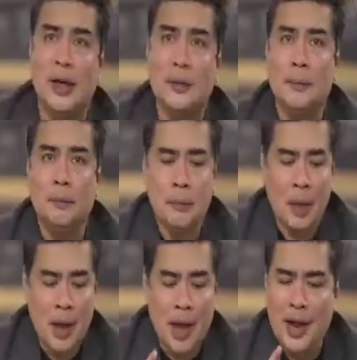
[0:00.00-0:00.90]
not,
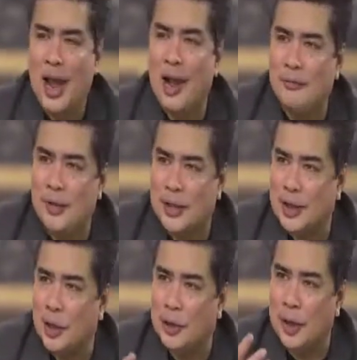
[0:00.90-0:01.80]
I, I have this.
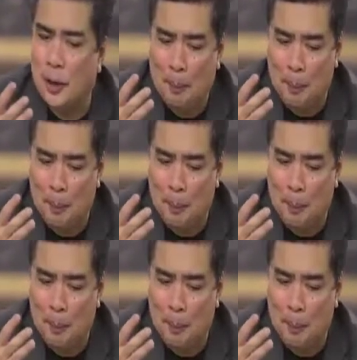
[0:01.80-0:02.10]
They order,